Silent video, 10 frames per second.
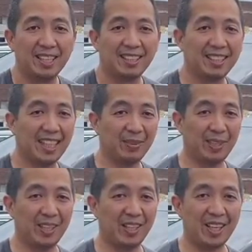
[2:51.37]
This has
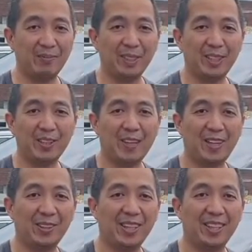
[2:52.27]
been another episode of How
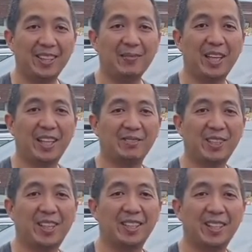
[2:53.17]
to Helen. My name's
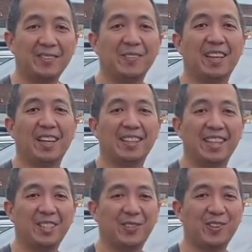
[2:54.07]
Arjun, and
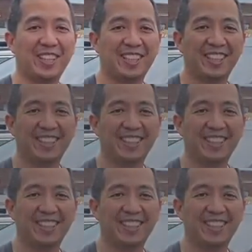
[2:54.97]
thank you for watching.